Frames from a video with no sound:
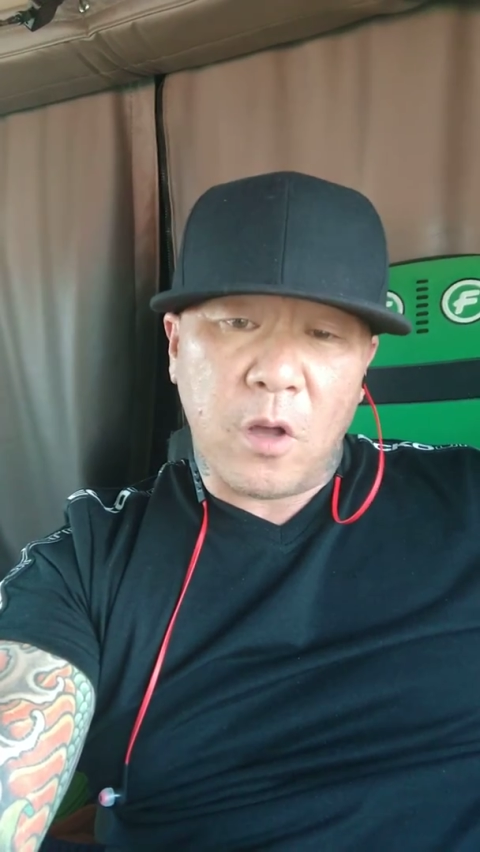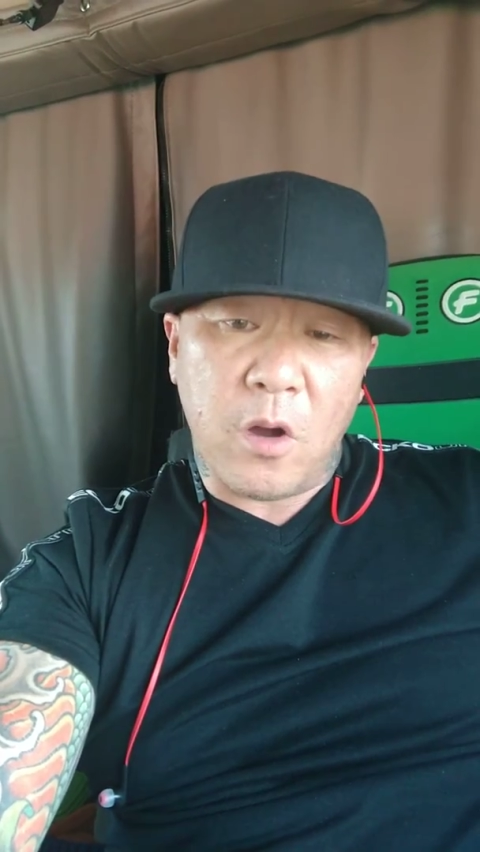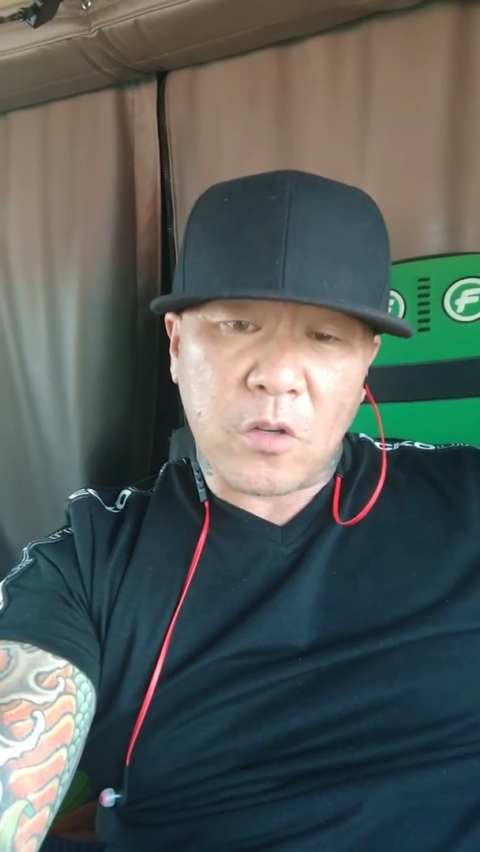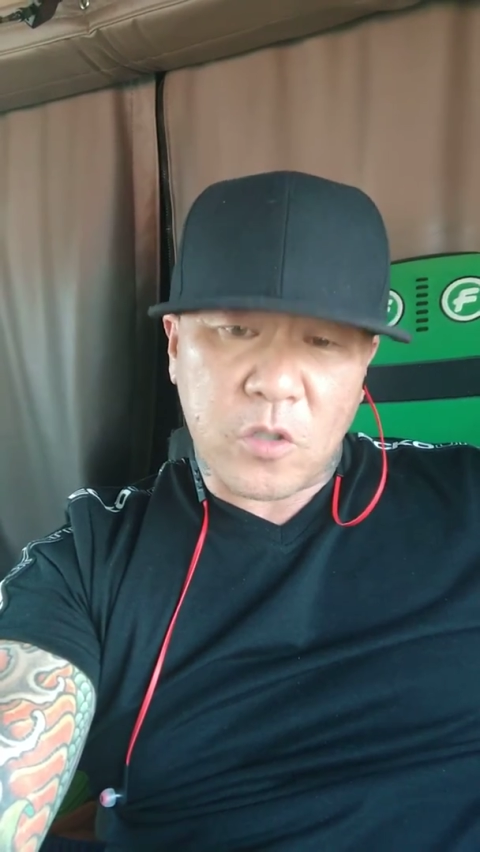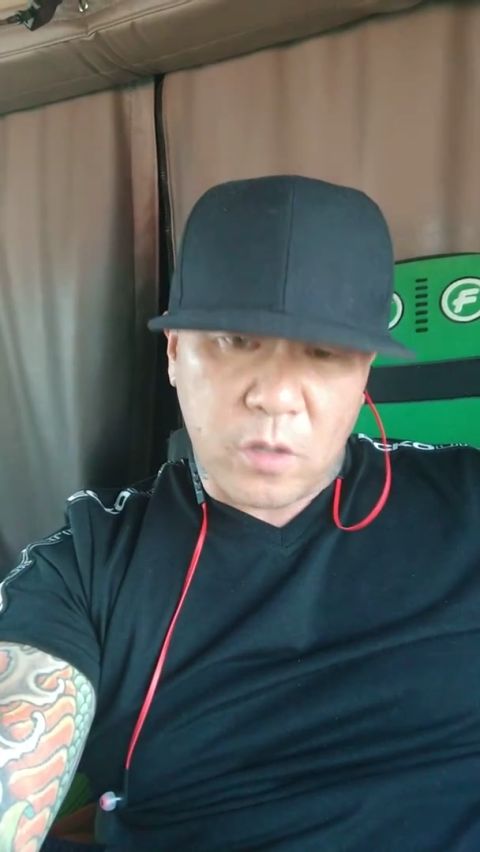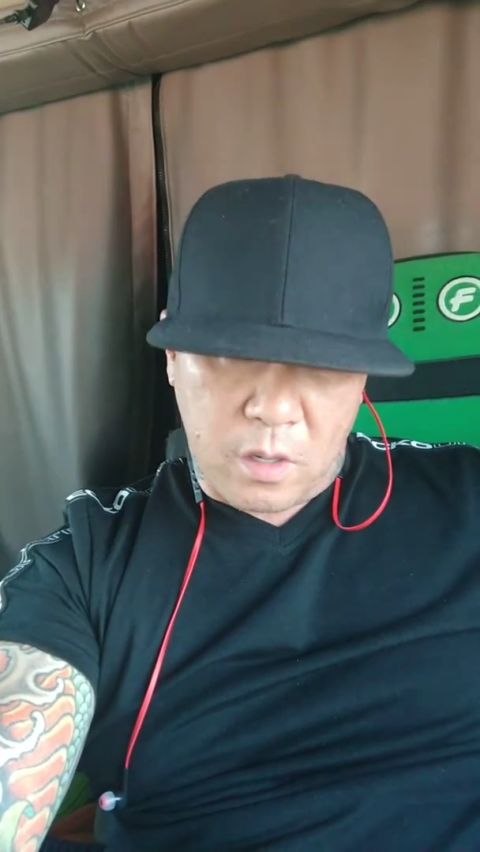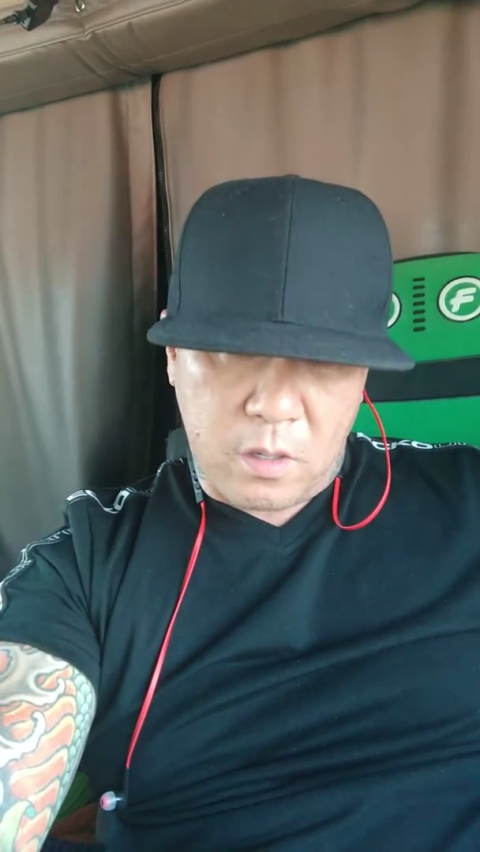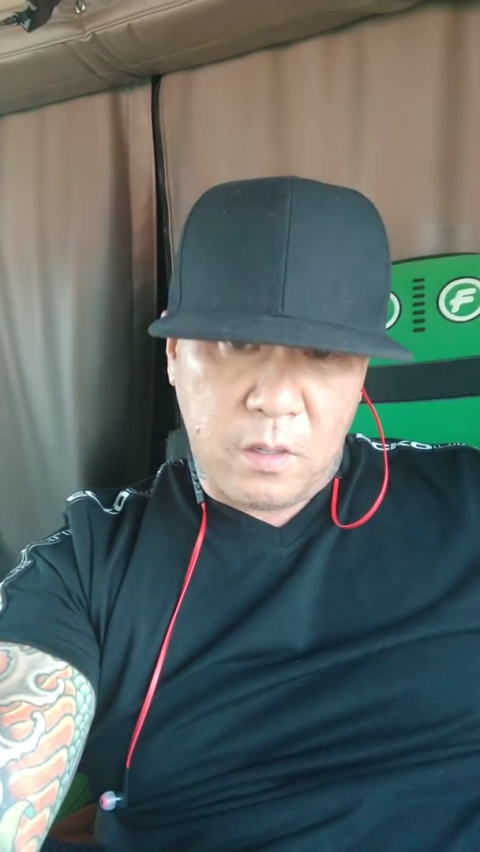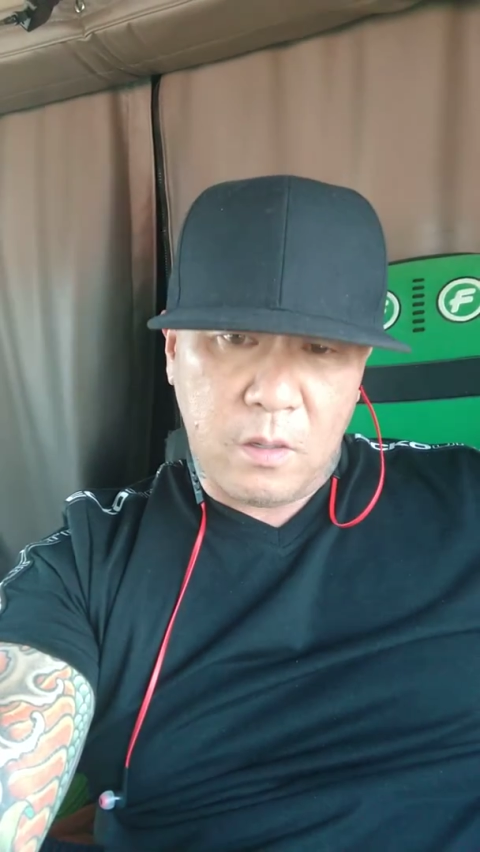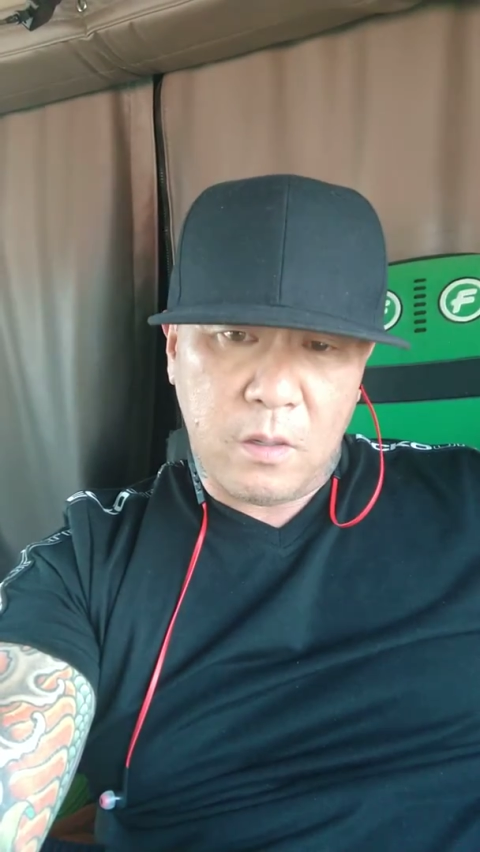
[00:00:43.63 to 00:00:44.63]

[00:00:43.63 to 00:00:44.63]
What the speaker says: long truck.